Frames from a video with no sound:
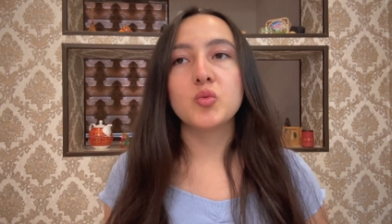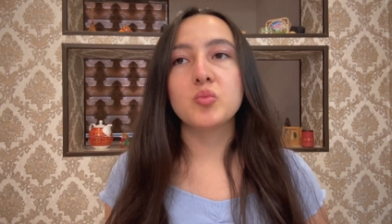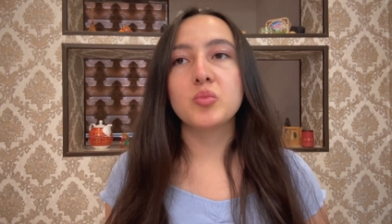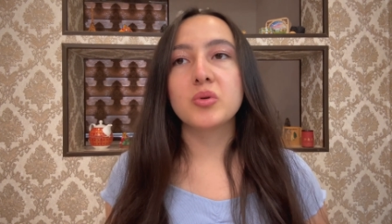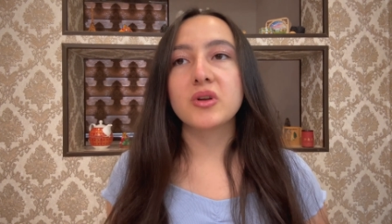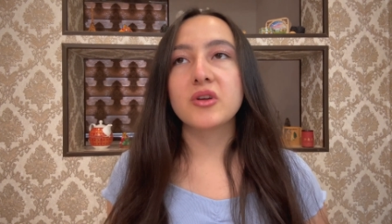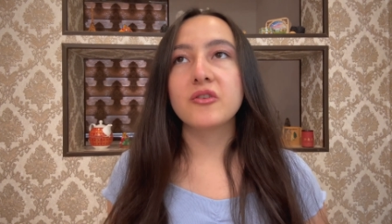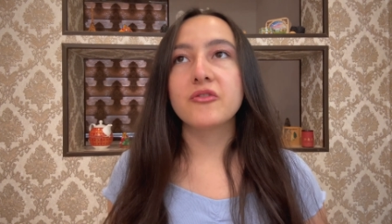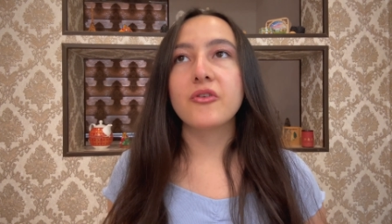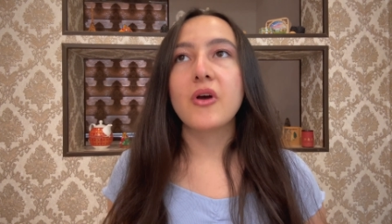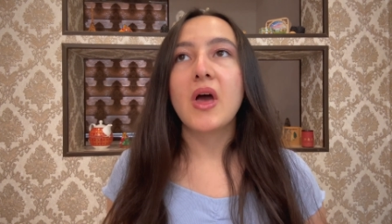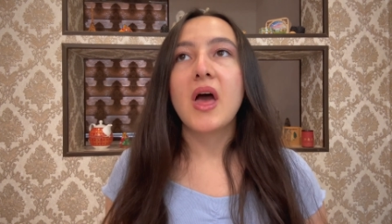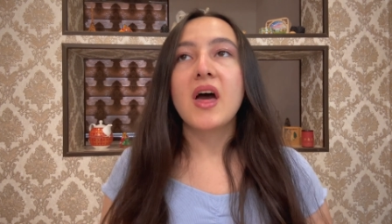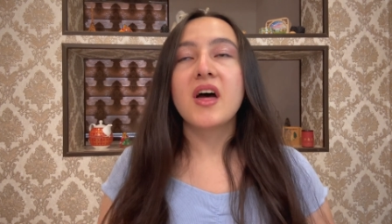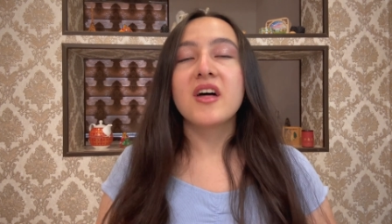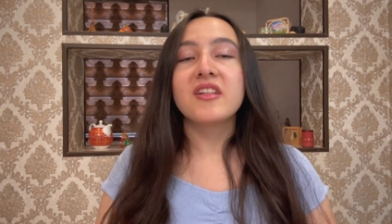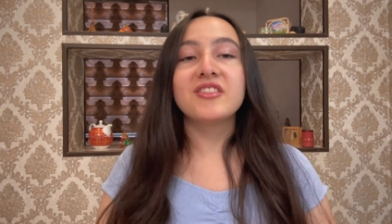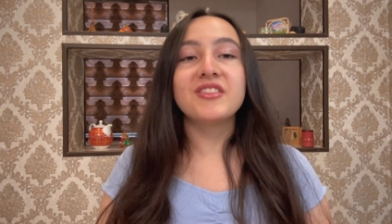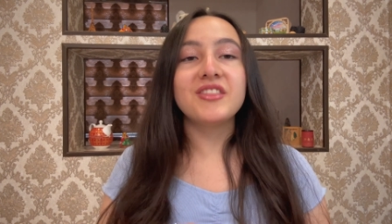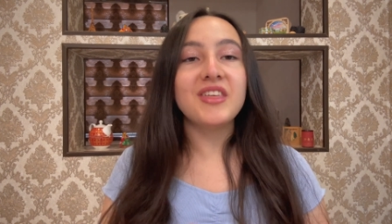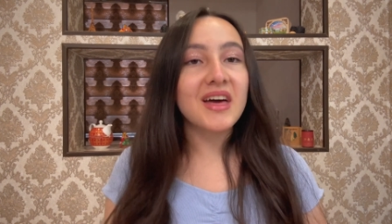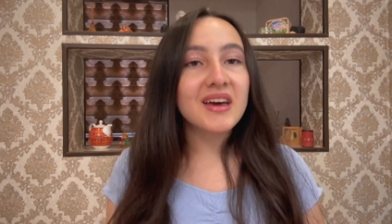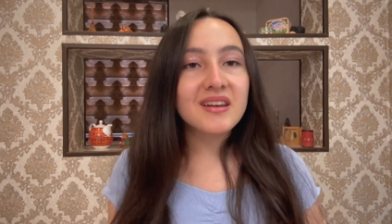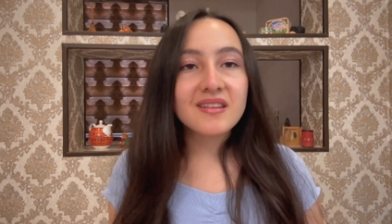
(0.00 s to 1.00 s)
But if
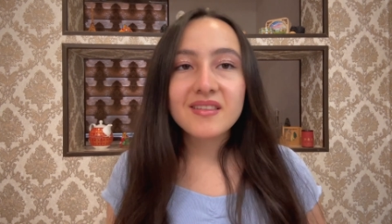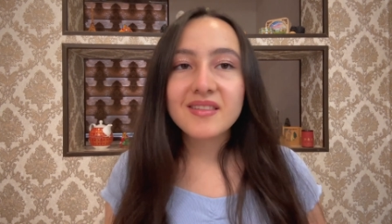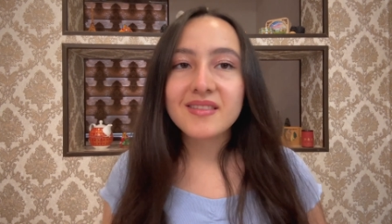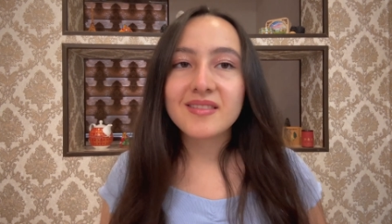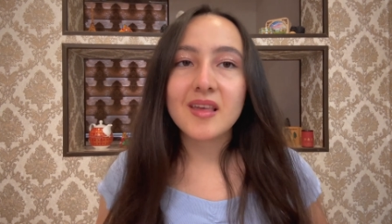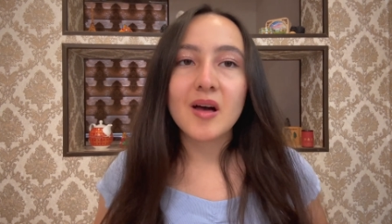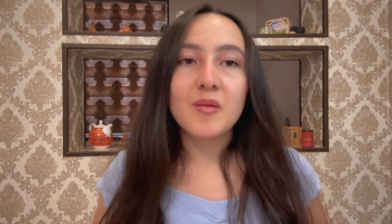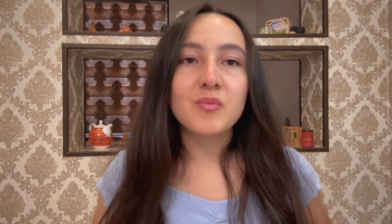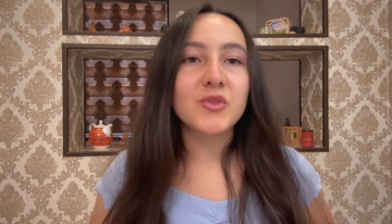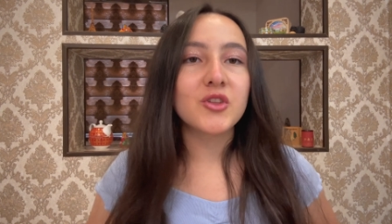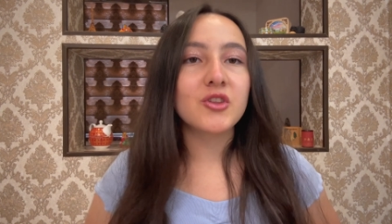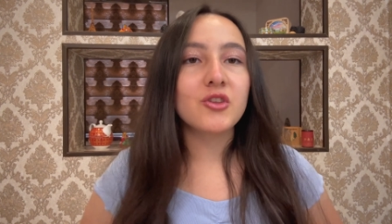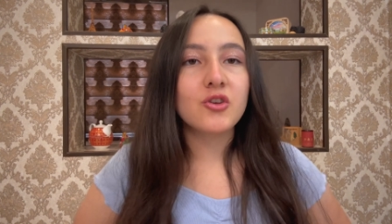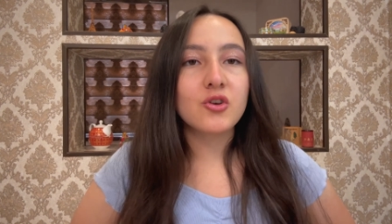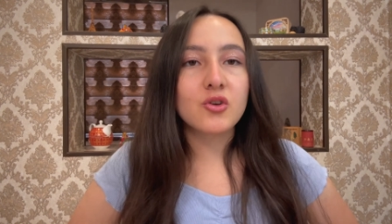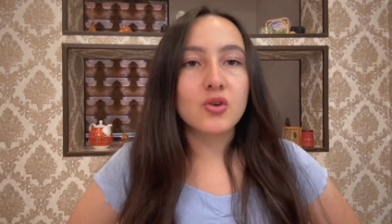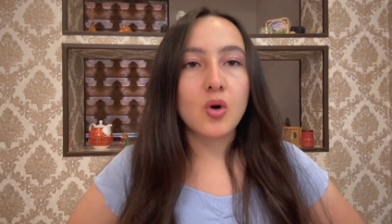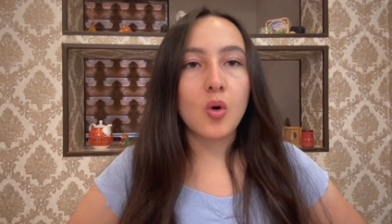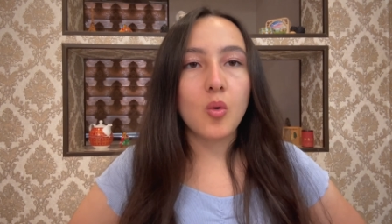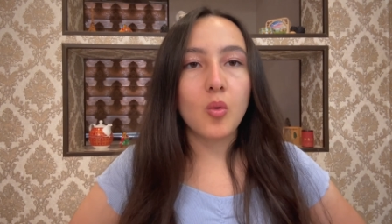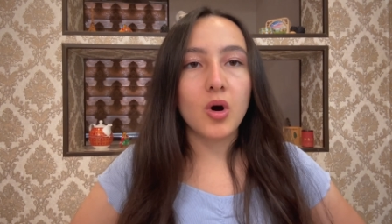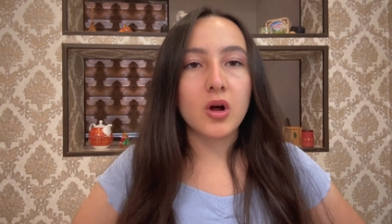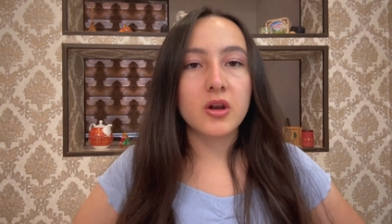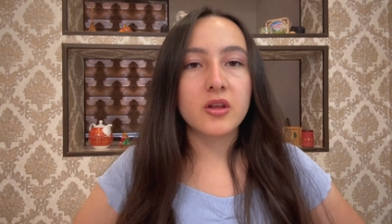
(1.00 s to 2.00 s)
that is something you
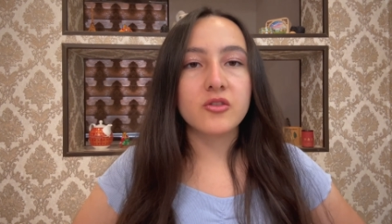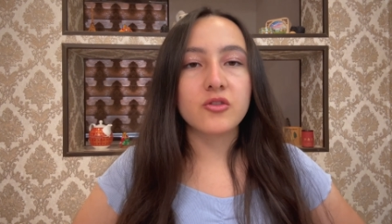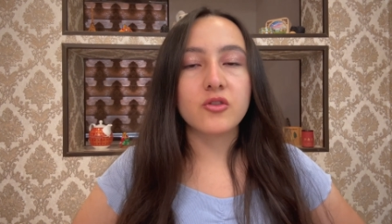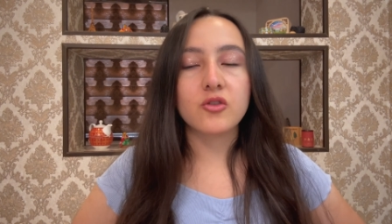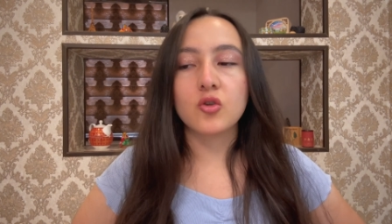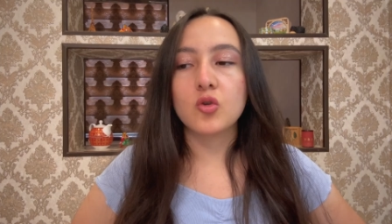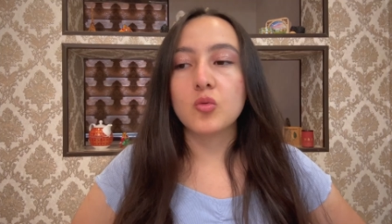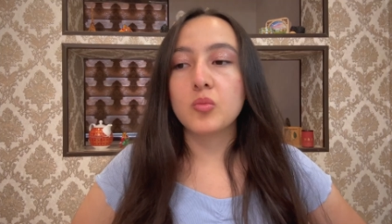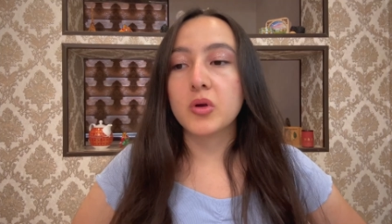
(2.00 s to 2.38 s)
don't want to do,